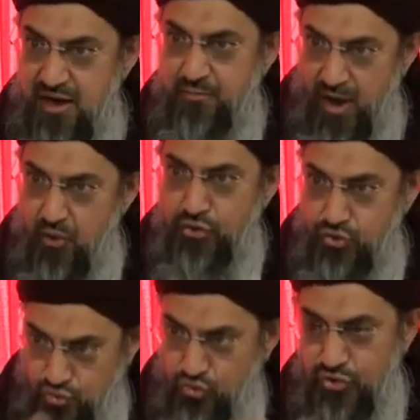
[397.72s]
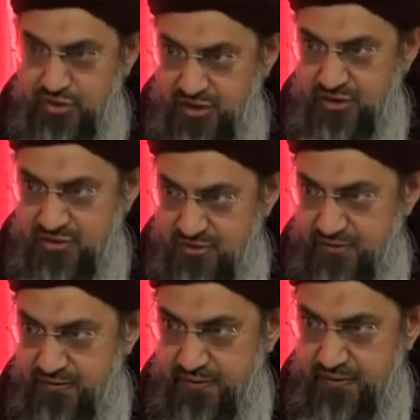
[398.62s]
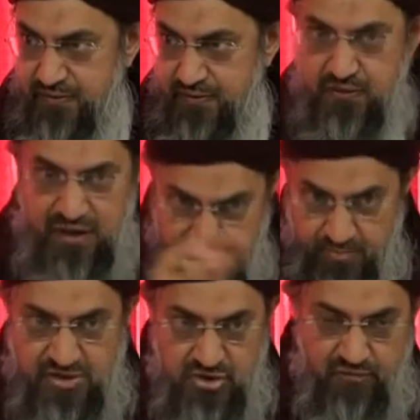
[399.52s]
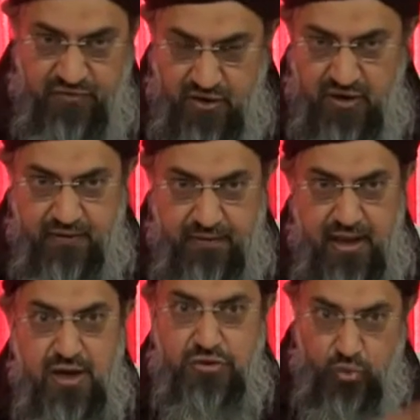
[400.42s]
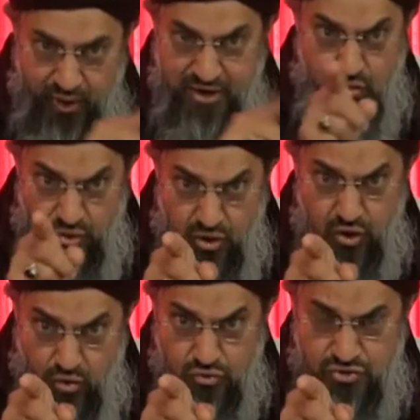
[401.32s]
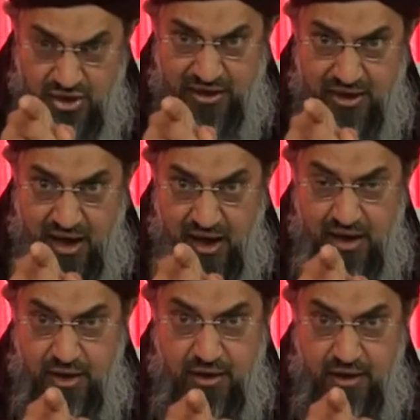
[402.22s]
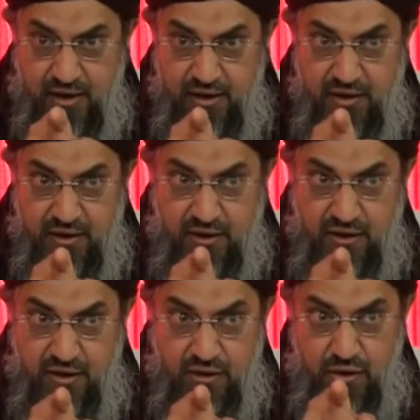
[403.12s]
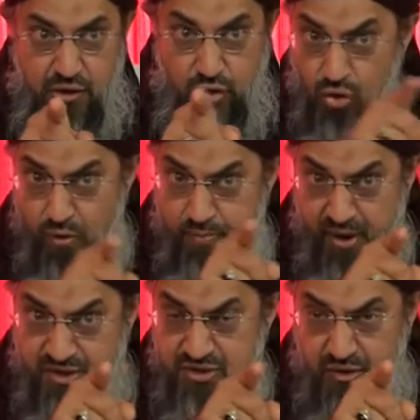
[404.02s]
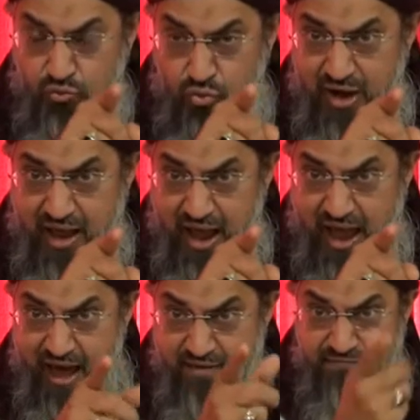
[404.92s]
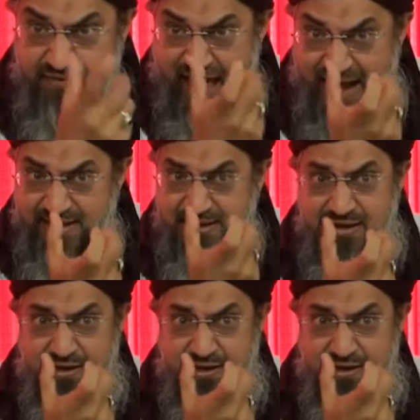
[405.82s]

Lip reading: and power to do good deeds. That's a mercy of Allah. So when you're going to go to Jannah, no person will have that